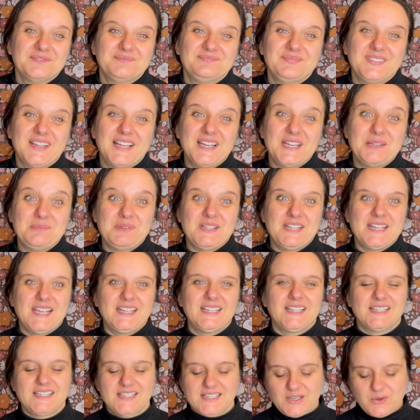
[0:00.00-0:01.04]

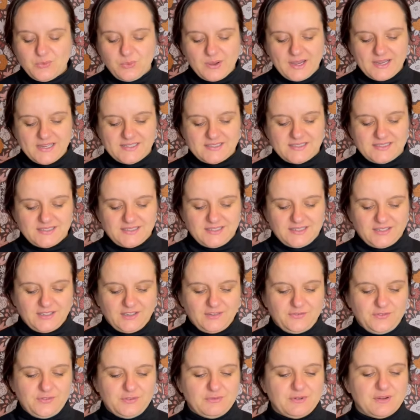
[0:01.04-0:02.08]
eliminate quite a
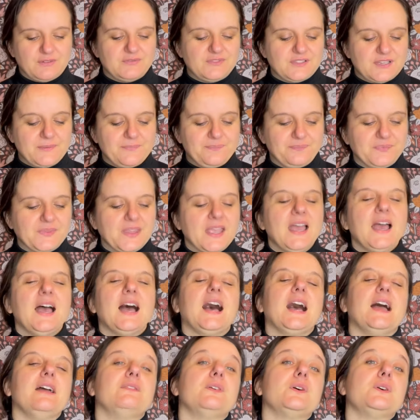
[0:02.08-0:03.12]
few of them.
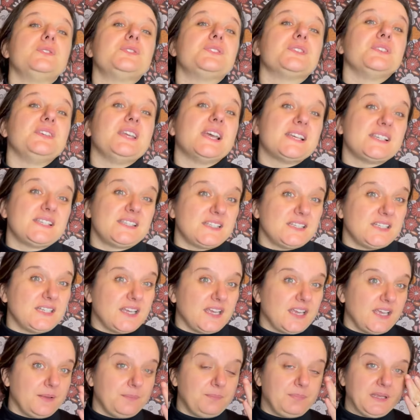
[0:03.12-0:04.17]
I've also
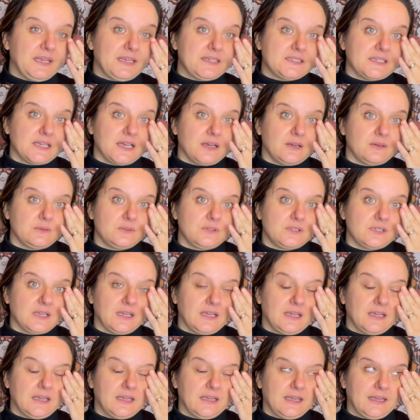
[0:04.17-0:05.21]
yesterday picked out
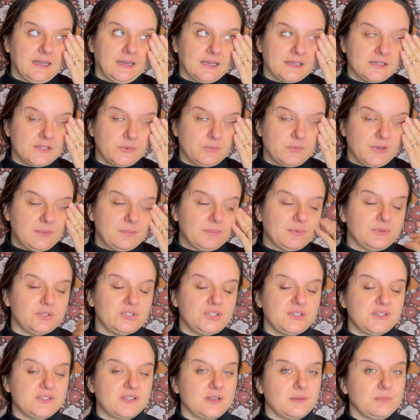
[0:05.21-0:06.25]
another whip,
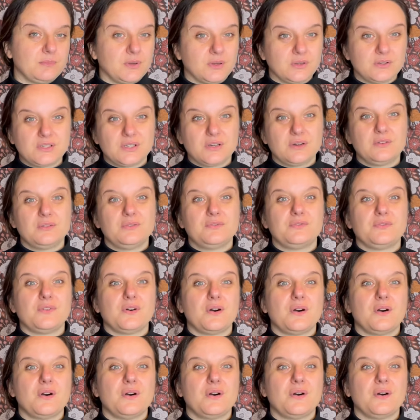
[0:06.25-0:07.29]
which is the model
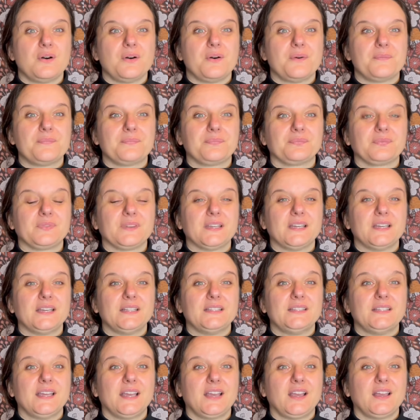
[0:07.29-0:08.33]
for
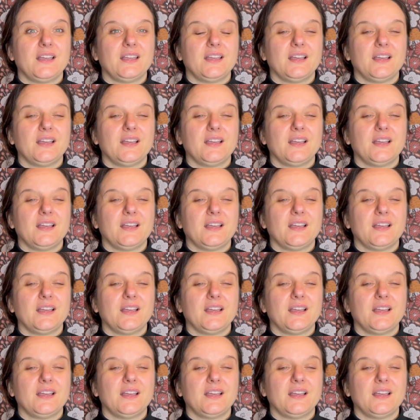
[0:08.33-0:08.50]
the